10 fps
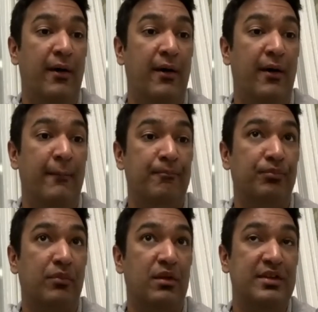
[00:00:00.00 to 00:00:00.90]
the
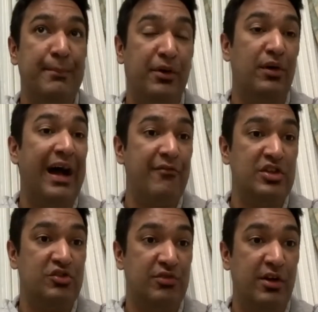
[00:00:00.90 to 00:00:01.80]
typical average
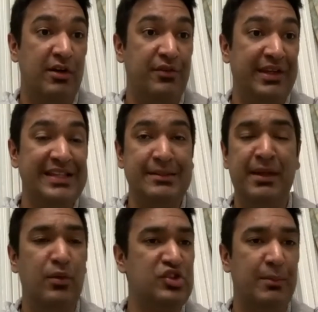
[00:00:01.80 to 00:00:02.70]
return for the S&P,
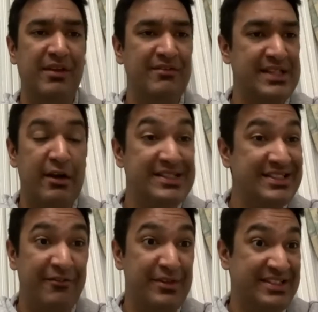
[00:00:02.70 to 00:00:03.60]
which I believe is at
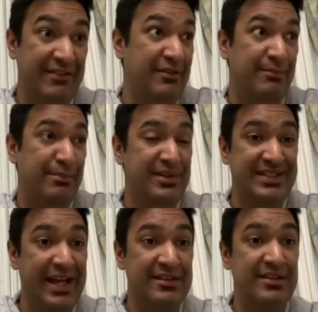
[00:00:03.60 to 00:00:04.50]

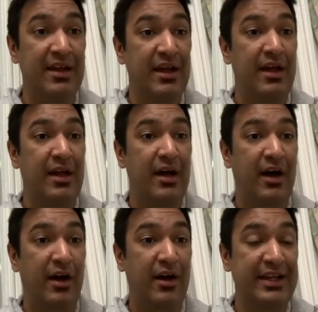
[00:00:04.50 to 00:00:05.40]
7%
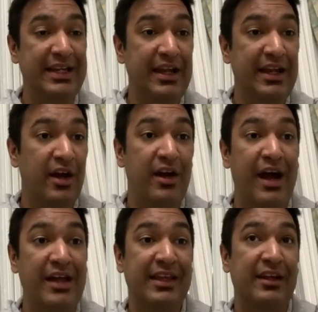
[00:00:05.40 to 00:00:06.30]
a year. I
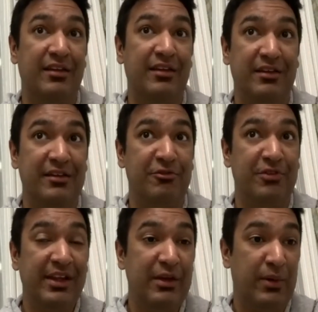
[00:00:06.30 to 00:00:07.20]
think really
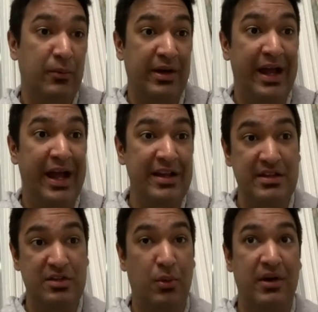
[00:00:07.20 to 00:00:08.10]
we're headed
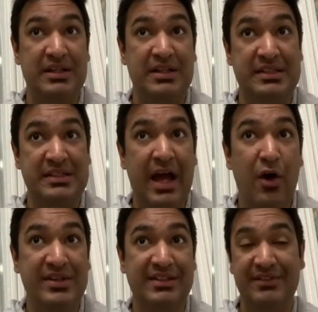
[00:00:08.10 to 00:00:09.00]
towards now is, if
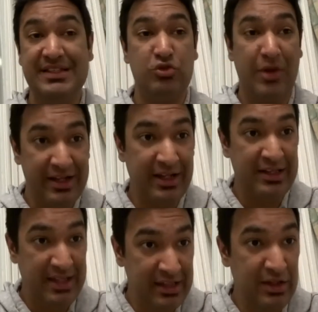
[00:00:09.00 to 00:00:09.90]
this trend
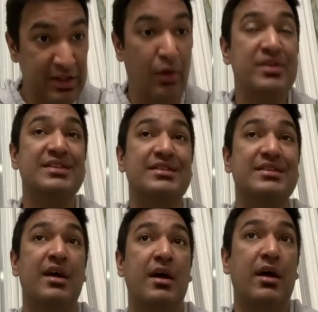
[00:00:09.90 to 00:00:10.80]
continues,
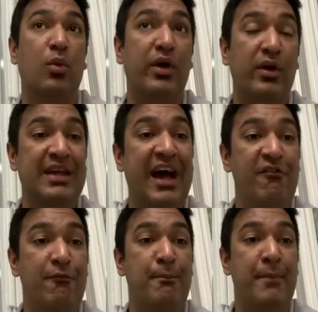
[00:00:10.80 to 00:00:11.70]
we're going to have
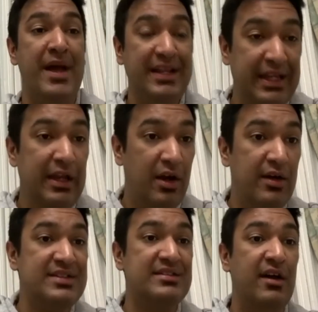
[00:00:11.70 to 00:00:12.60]
many
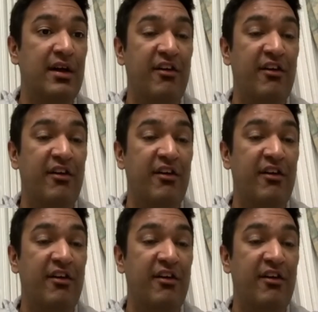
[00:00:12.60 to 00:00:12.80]
years of